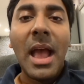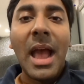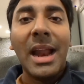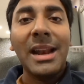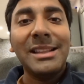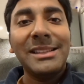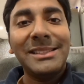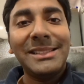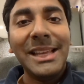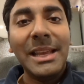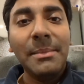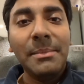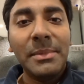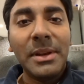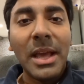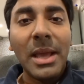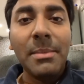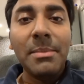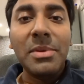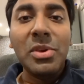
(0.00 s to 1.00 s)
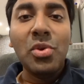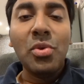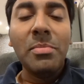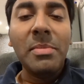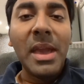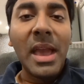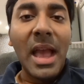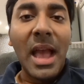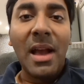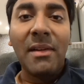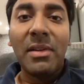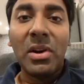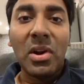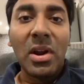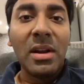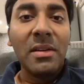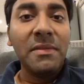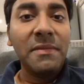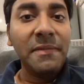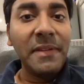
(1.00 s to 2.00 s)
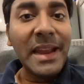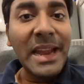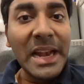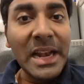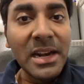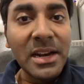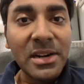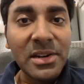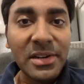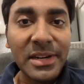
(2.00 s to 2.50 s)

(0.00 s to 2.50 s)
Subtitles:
and at the same time you may have a lot of failed